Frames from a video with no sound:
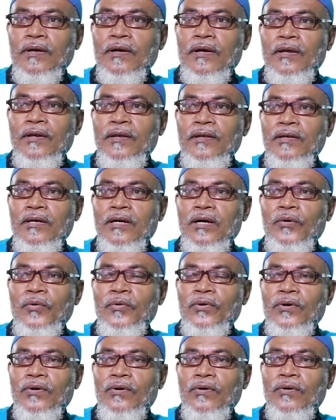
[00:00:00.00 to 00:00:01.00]
and here
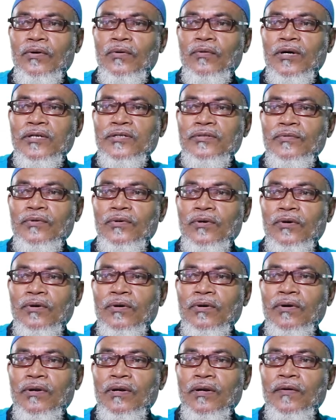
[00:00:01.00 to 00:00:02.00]
we call what we
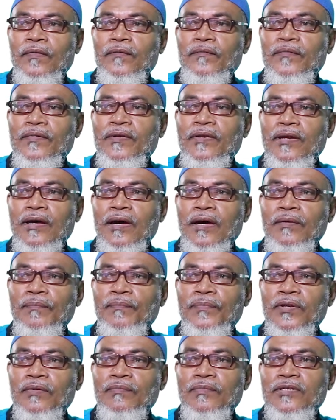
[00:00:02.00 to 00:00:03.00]
call
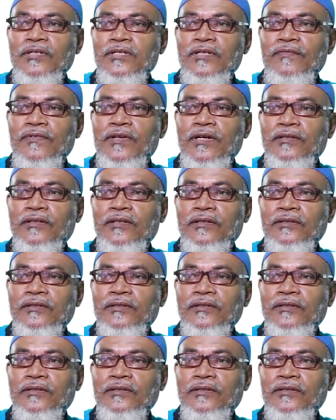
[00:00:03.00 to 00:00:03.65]
non-primitive data